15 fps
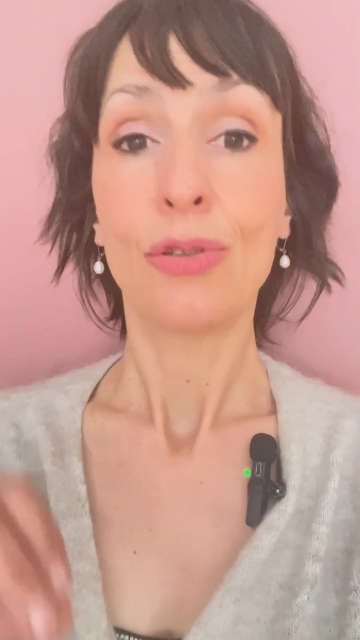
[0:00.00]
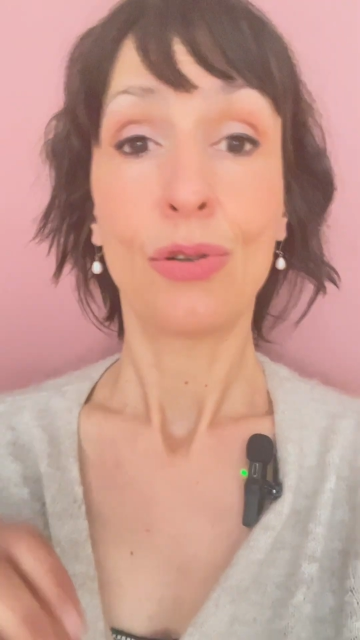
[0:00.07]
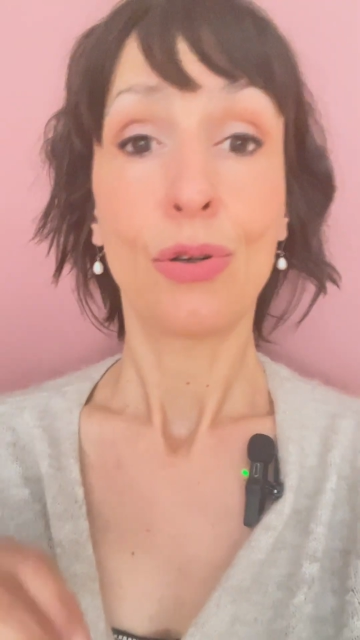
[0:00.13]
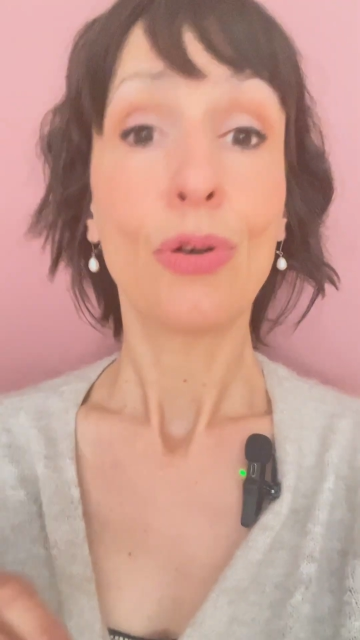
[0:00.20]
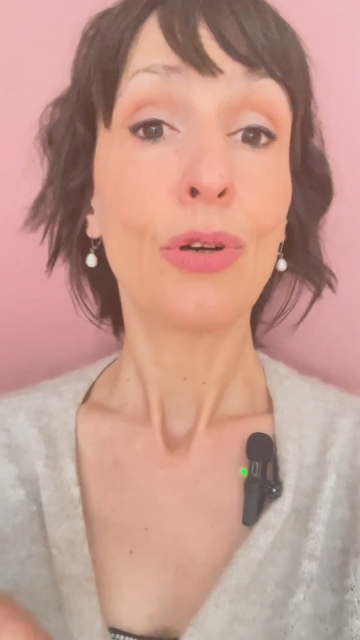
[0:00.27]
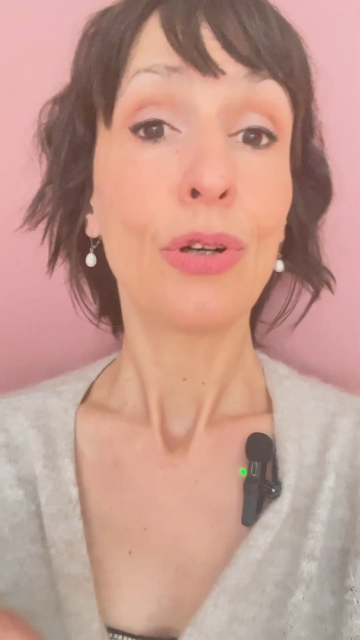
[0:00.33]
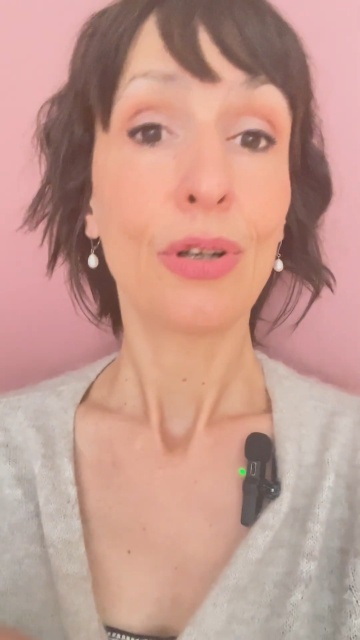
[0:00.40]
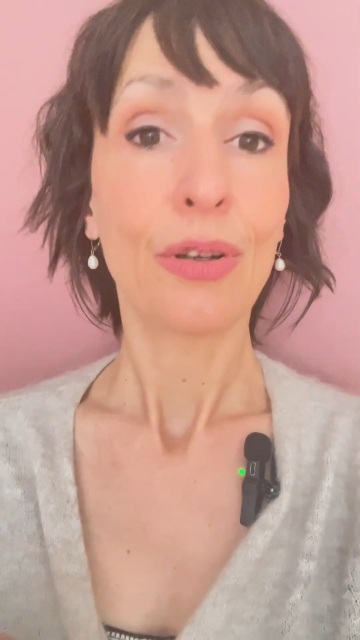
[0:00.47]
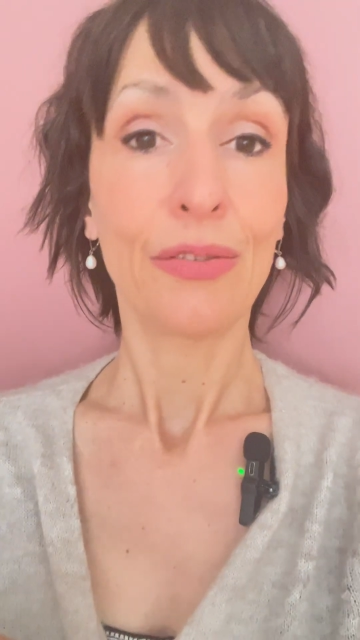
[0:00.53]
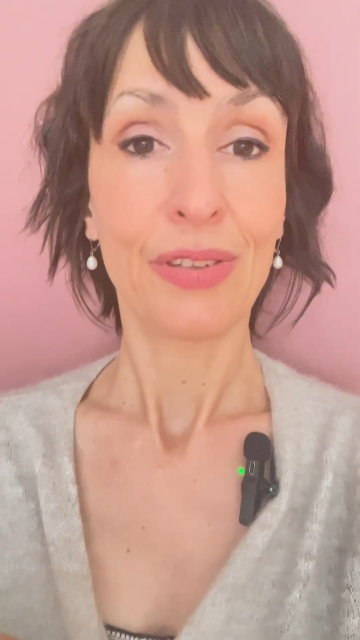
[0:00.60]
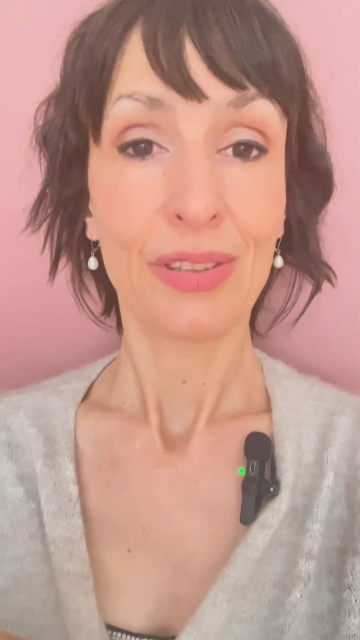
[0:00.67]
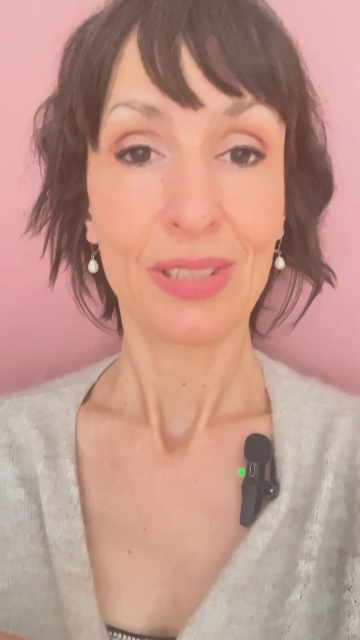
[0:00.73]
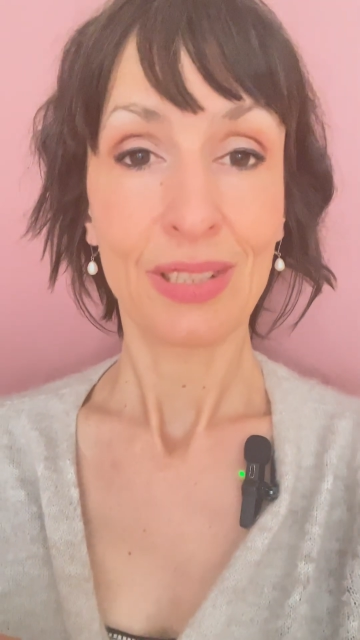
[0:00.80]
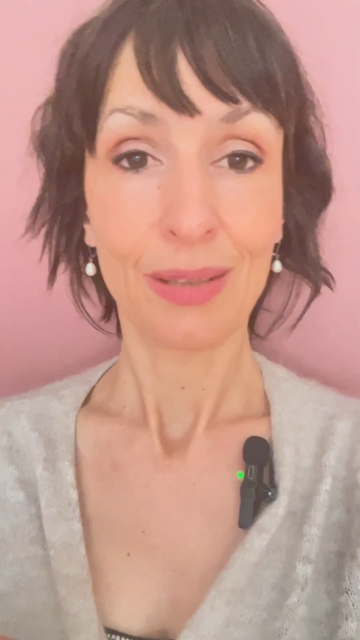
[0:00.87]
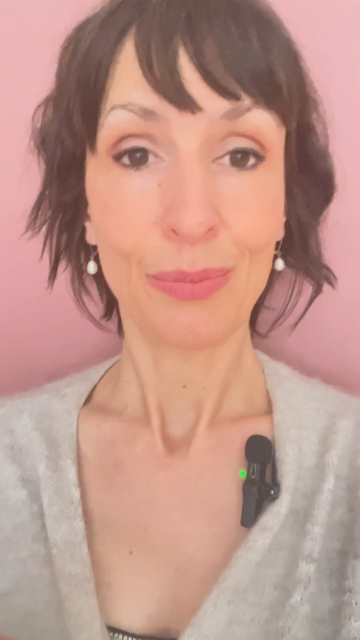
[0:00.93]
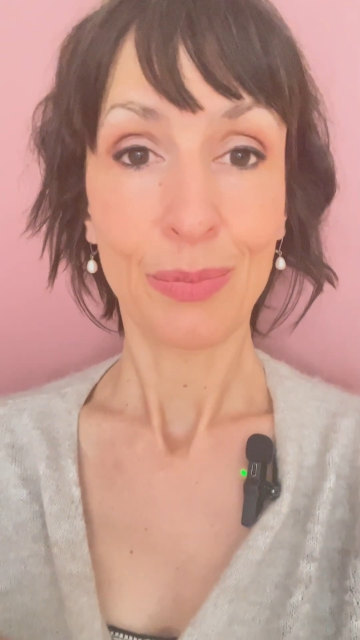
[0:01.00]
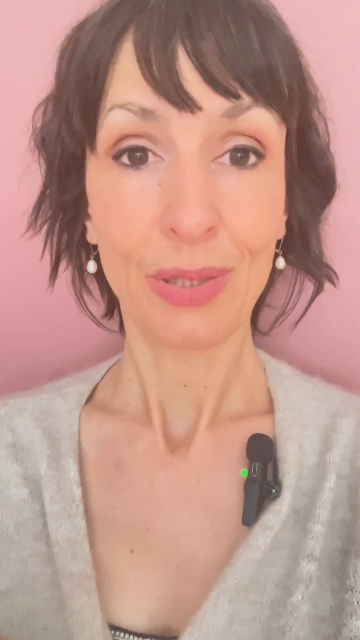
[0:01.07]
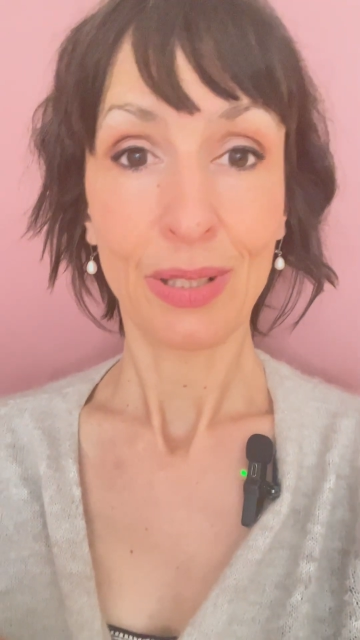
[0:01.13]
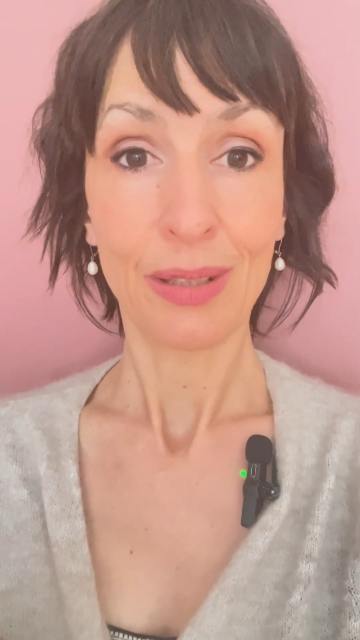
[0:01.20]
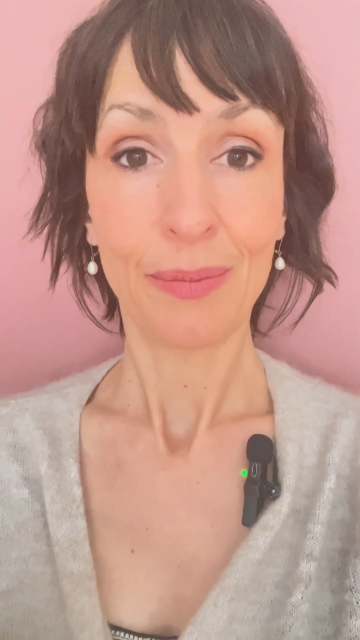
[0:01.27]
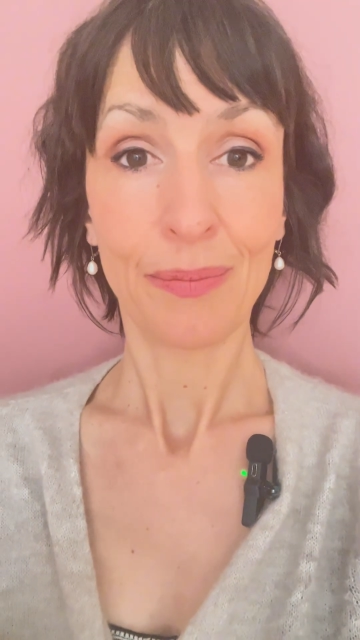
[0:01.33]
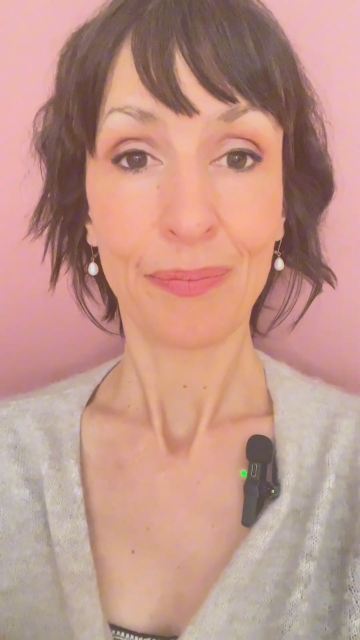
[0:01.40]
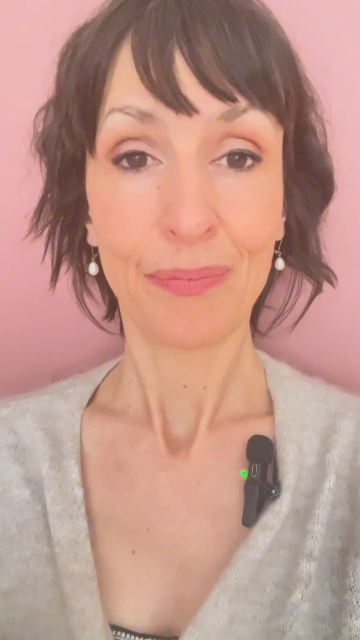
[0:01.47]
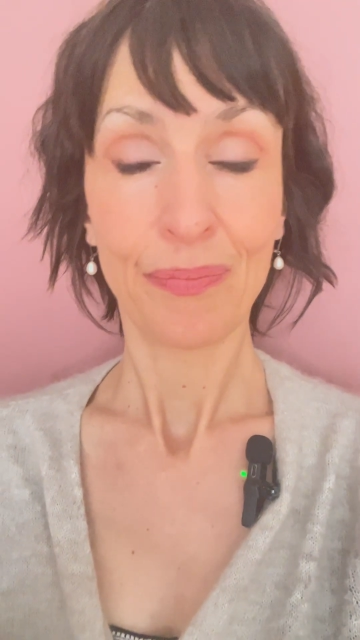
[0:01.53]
core of the symbol,